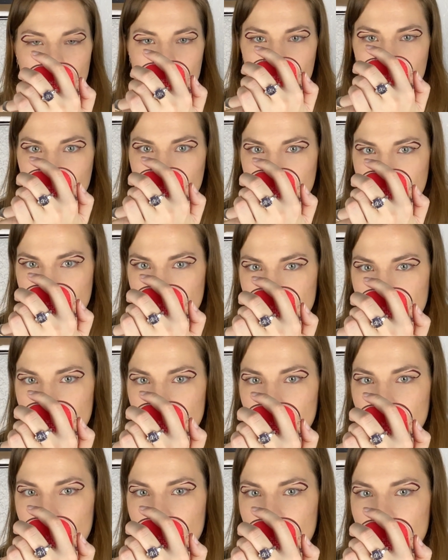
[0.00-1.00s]
with
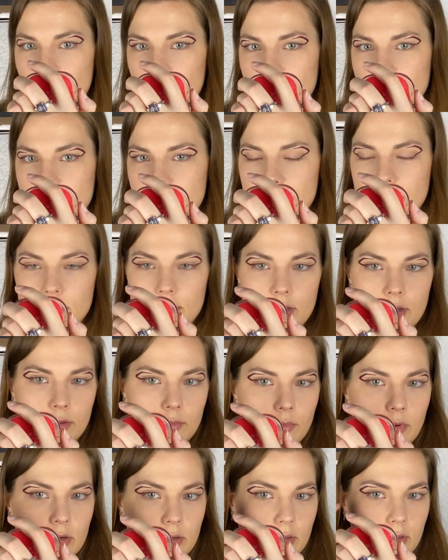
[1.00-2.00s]
that, I
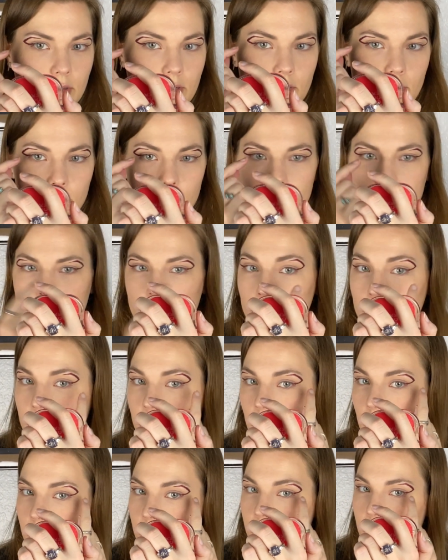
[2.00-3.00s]
want to now build
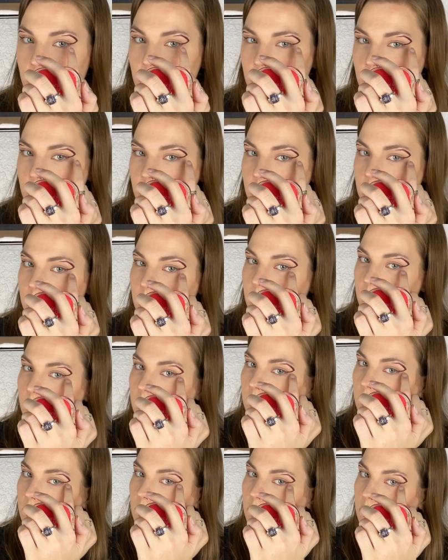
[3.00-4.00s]
up
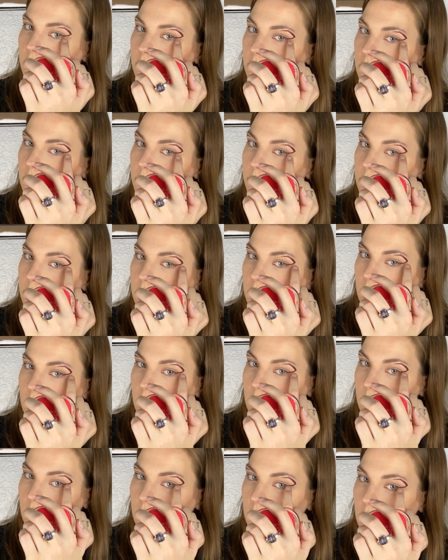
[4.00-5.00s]
this a little bit
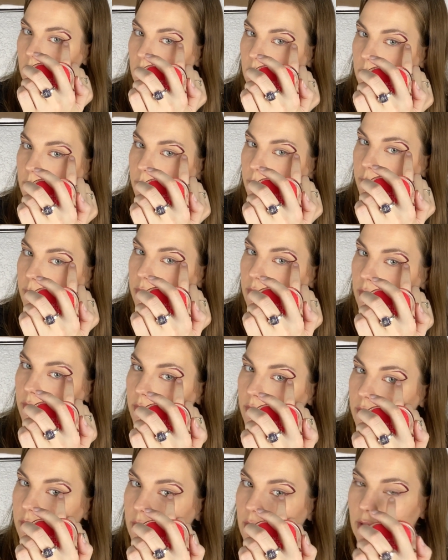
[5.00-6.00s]
here and
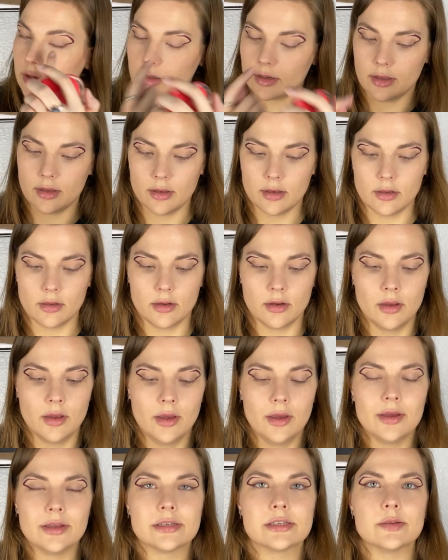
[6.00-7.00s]
build that in
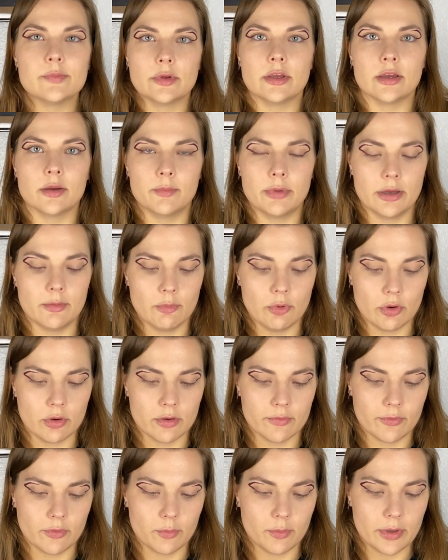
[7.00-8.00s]
to be a bit more
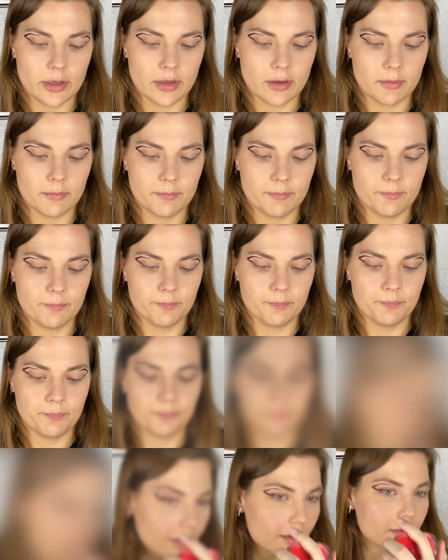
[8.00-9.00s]
of a wing.
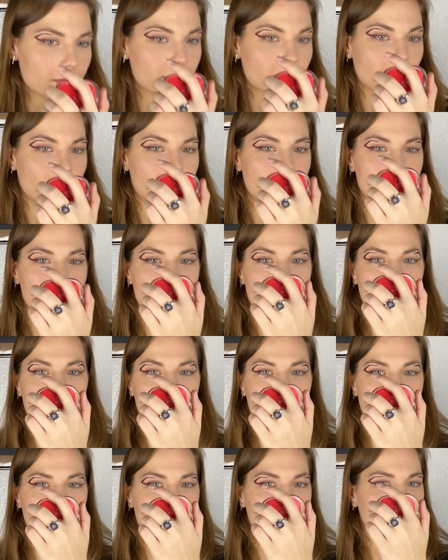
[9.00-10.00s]
So eye is giving
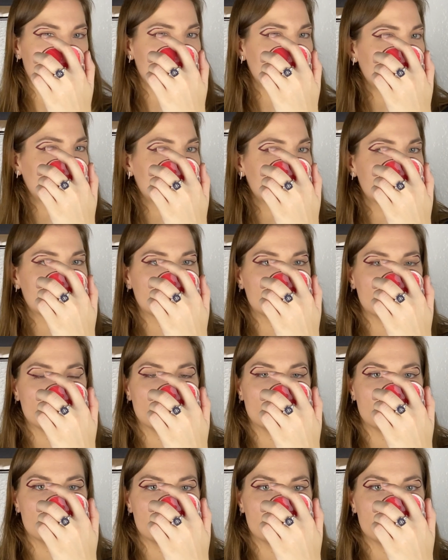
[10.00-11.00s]
me almost like
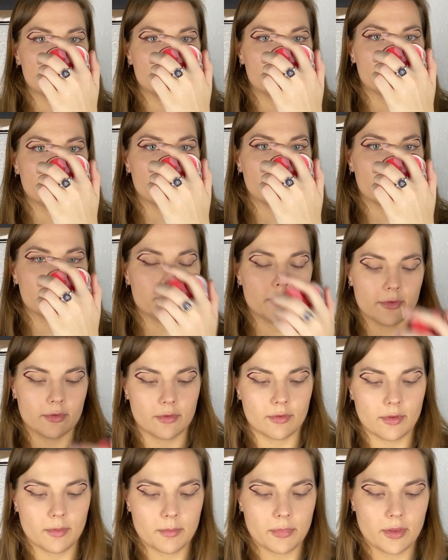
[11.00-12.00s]
Scorpio vibes or
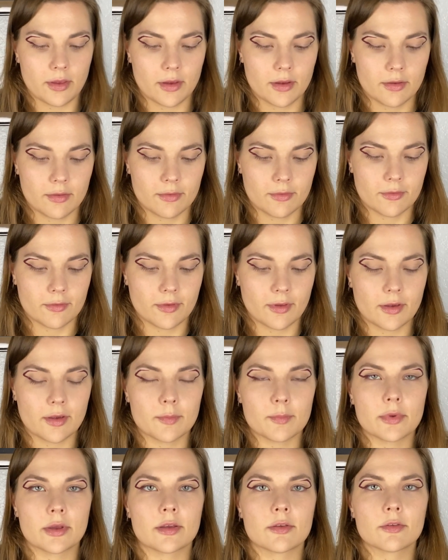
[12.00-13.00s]
something. It's like a
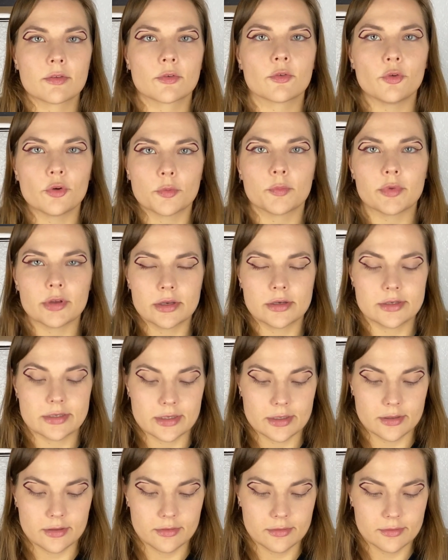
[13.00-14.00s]
big scorpion tail.